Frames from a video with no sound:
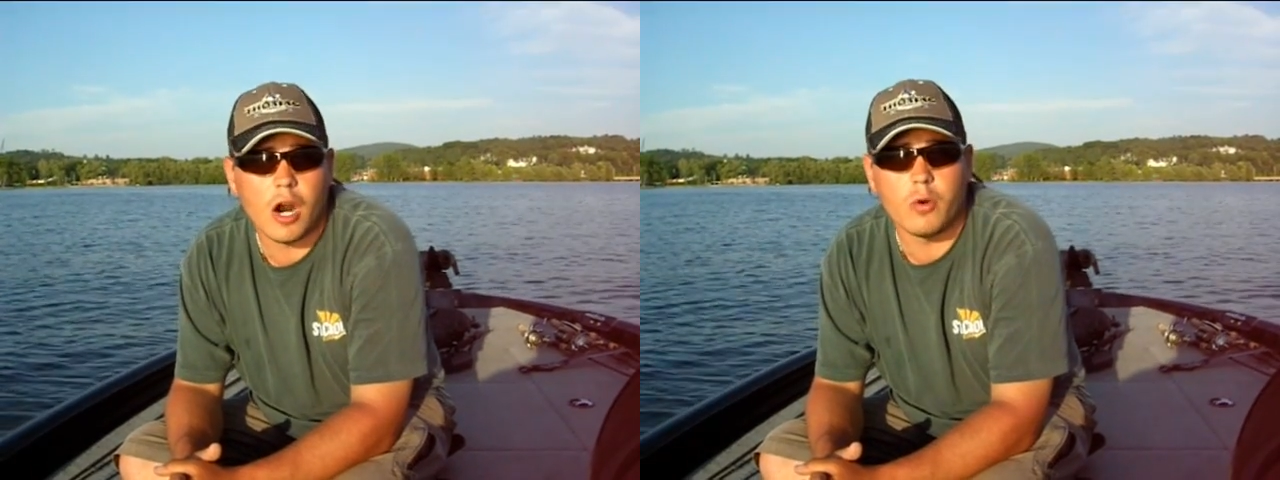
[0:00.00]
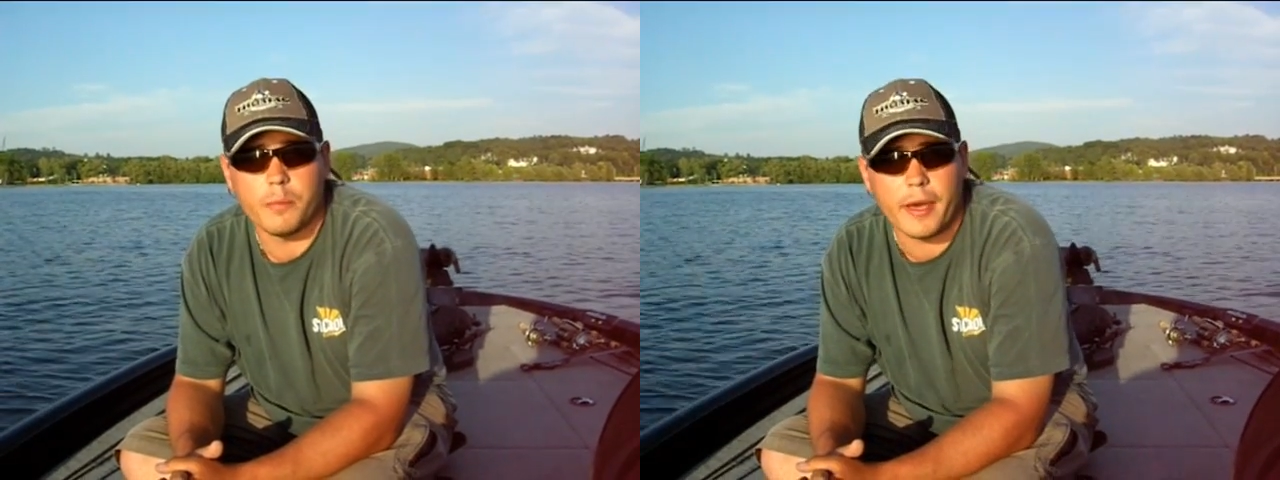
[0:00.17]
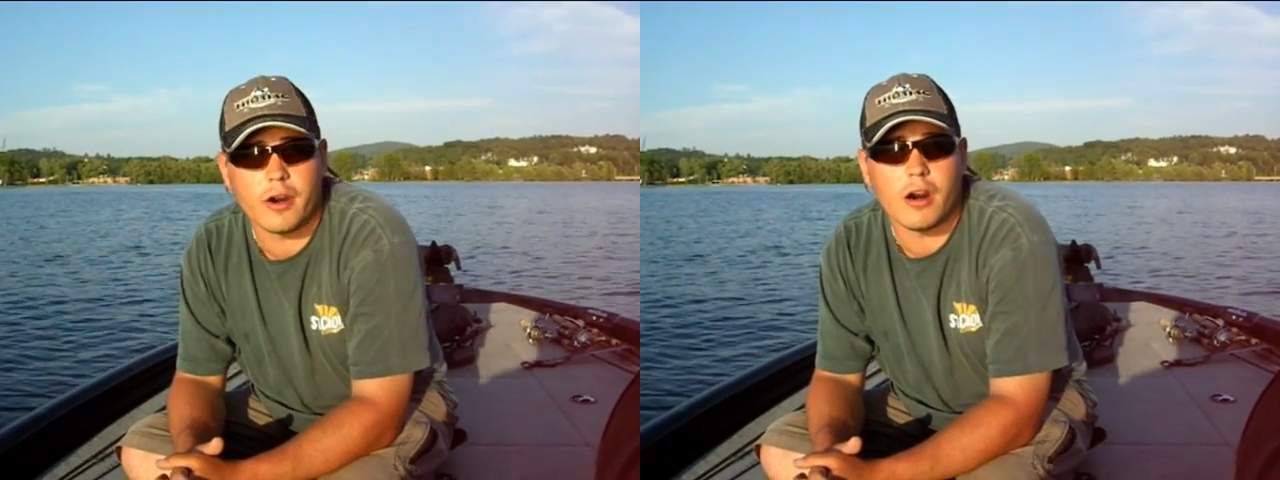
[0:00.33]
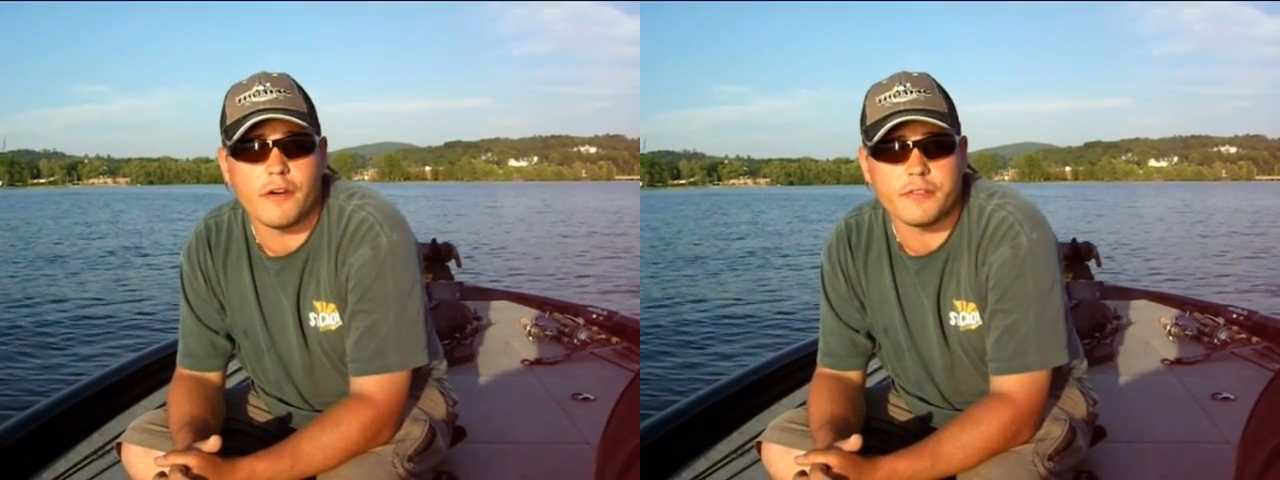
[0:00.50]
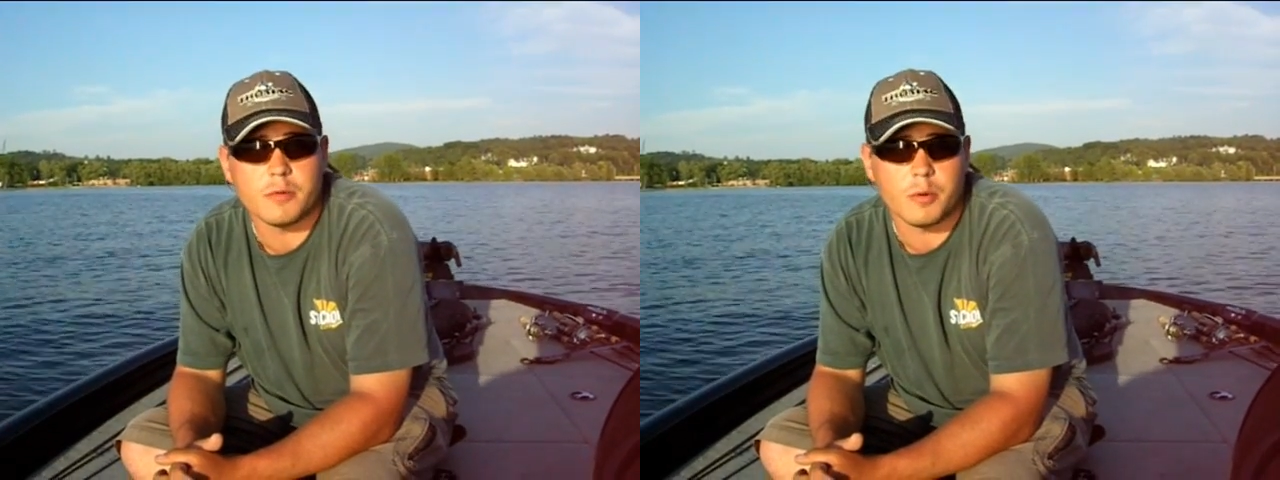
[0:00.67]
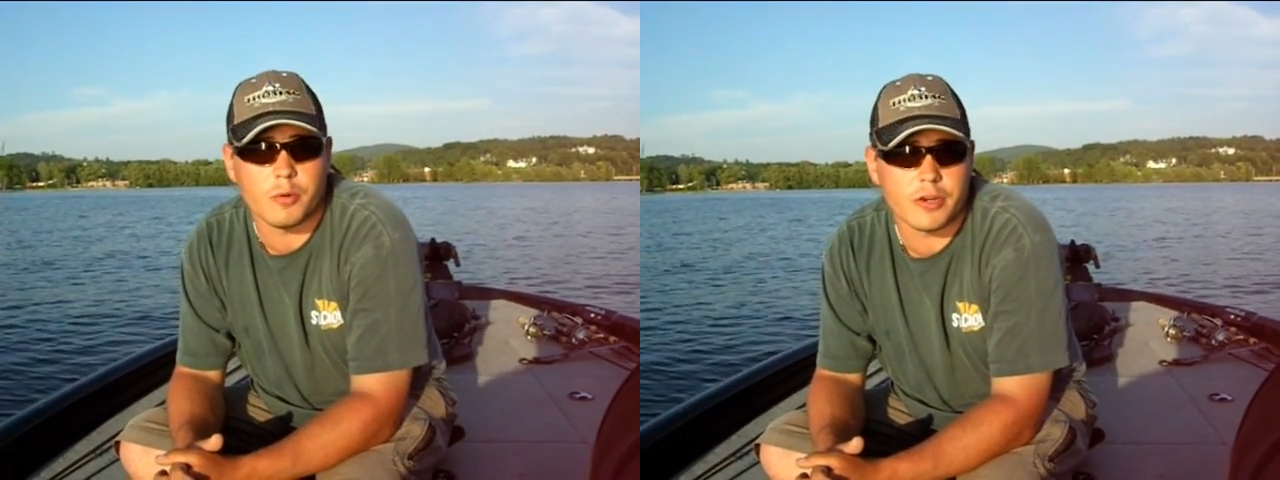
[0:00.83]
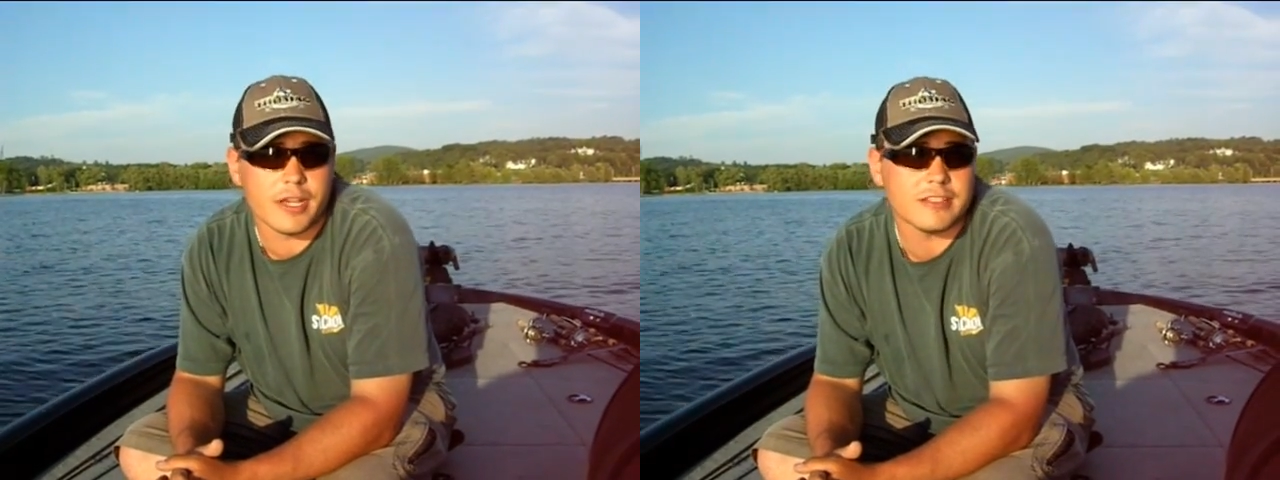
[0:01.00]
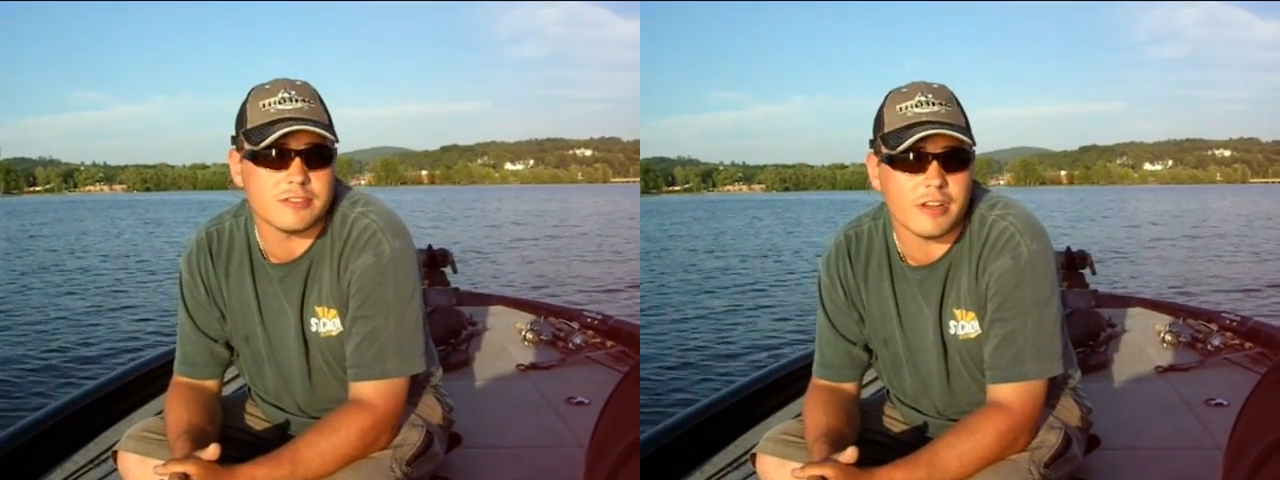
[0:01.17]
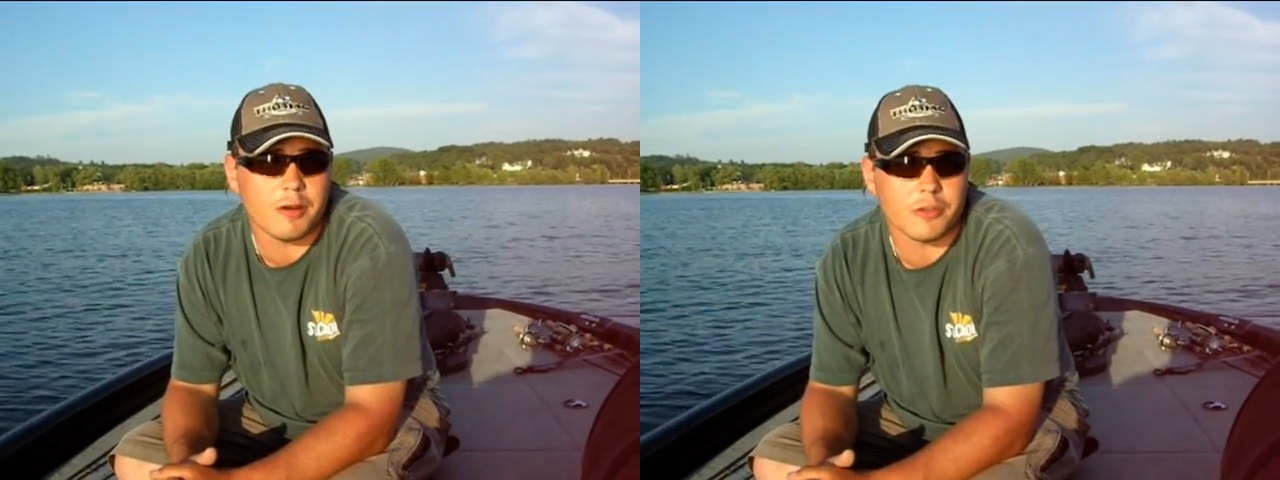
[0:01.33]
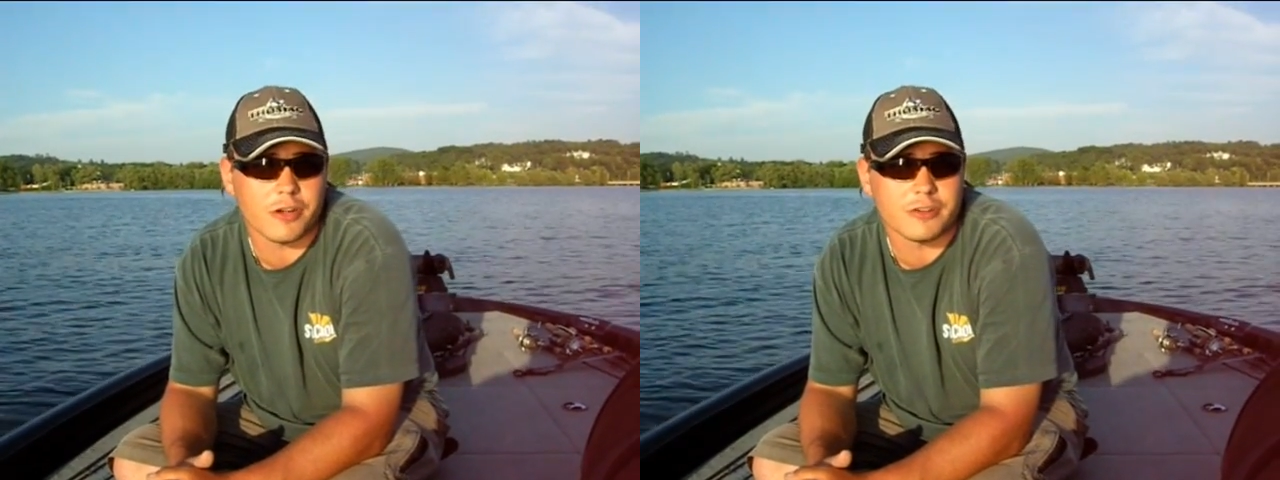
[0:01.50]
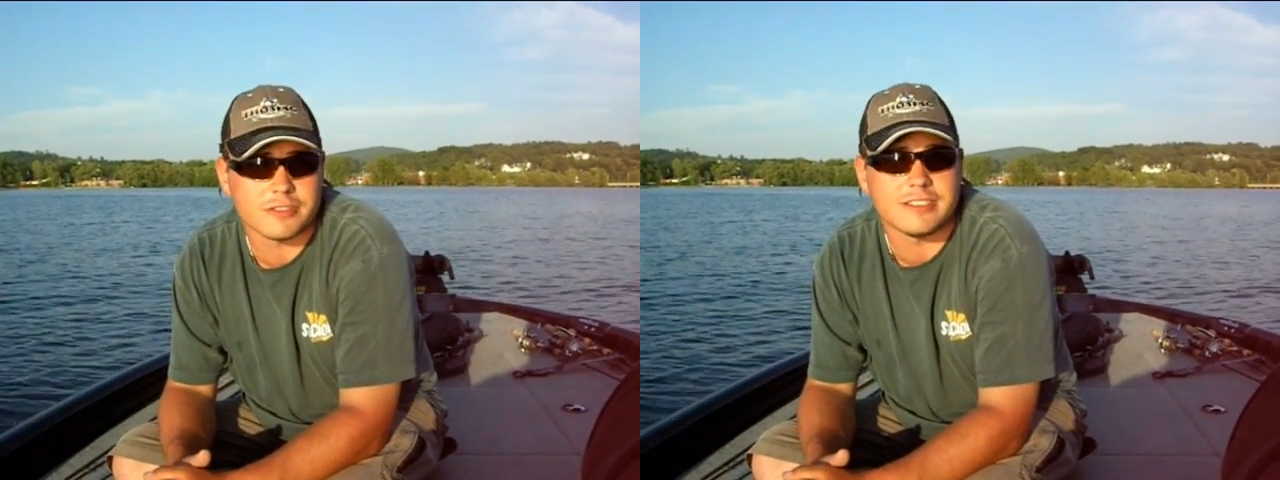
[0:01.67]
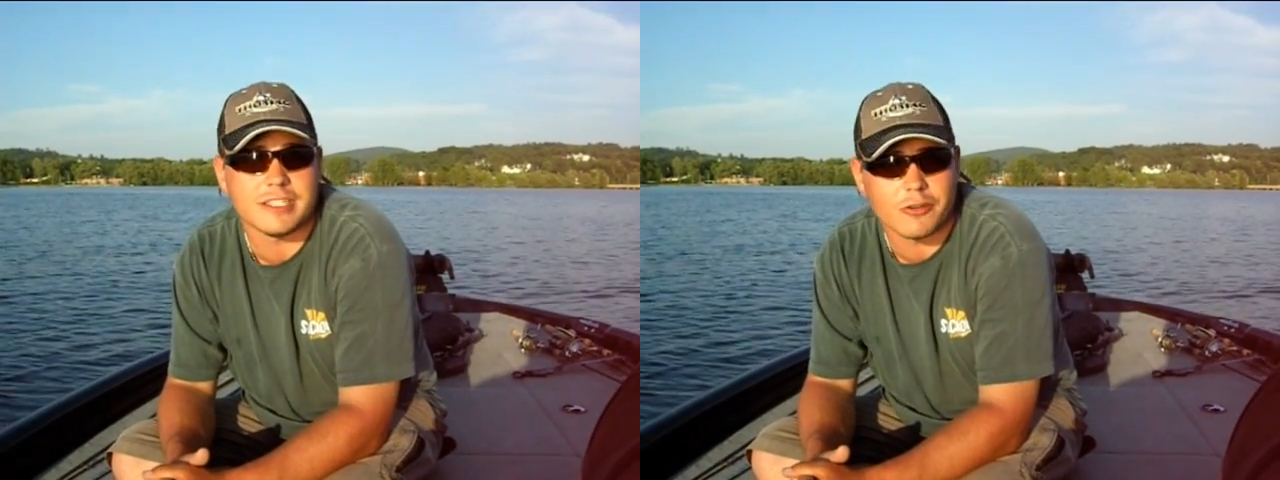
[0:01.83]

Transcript: Are we better off than we were yesterday with our